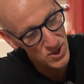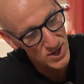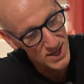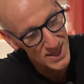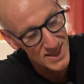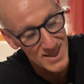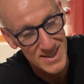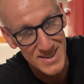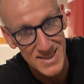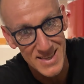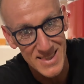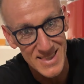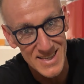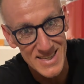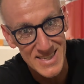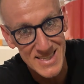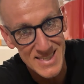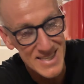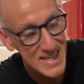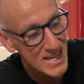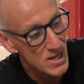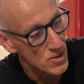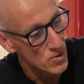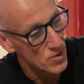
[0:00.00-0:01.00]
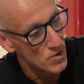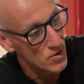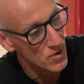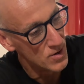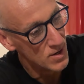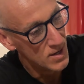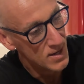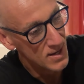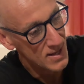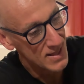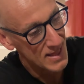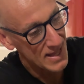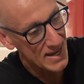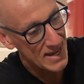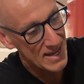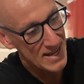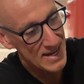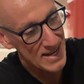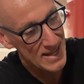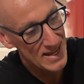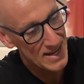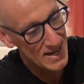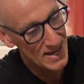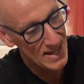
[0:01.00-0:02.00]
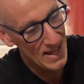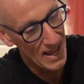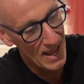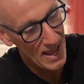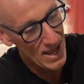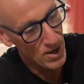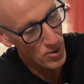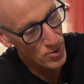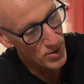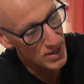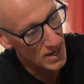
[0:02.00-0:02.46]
at this, the seal. Like it held